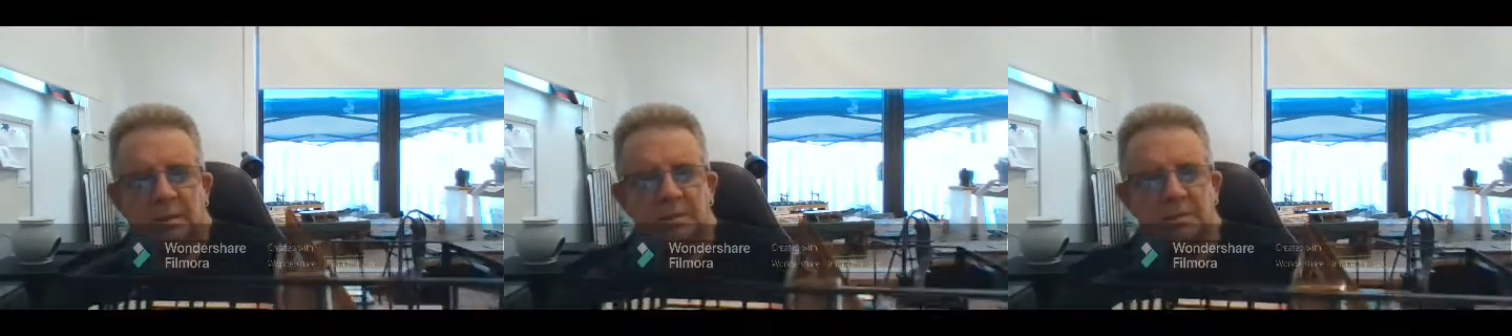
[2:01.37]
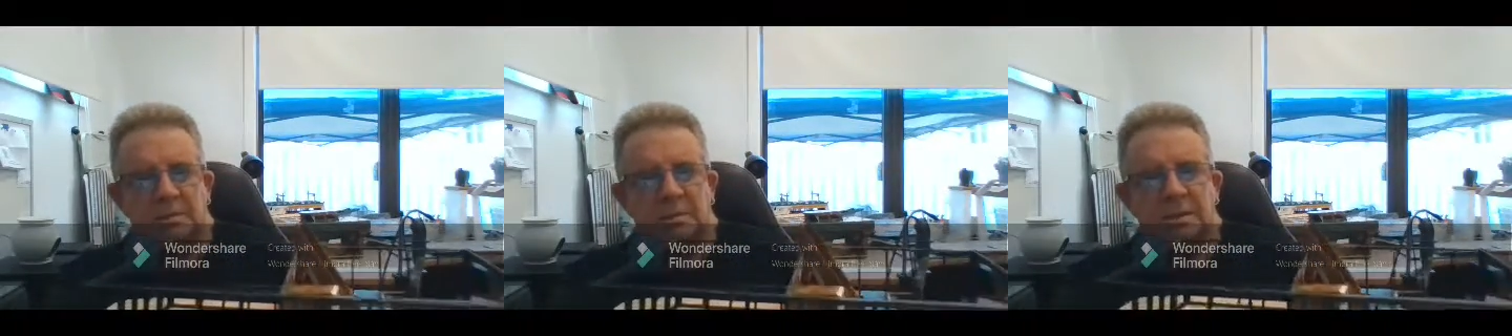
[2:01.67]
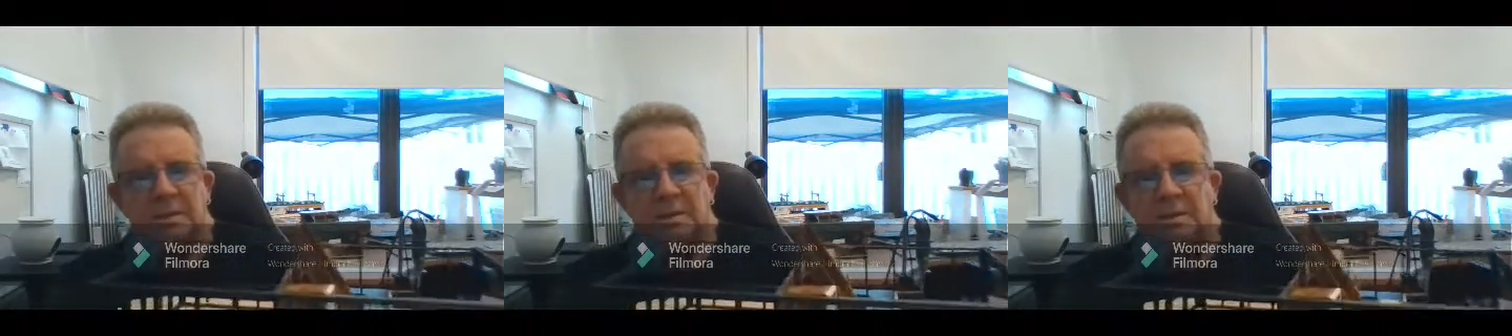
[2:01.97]
there we
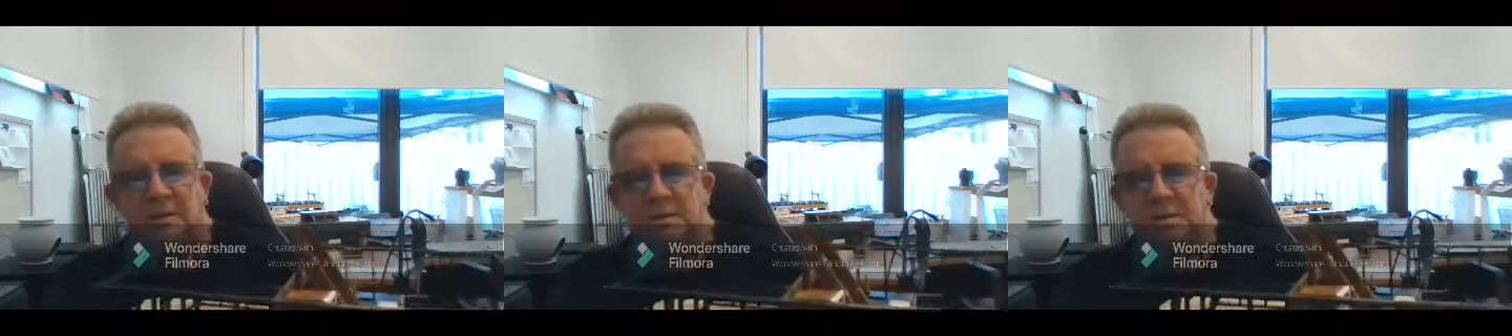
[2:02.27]
are there on the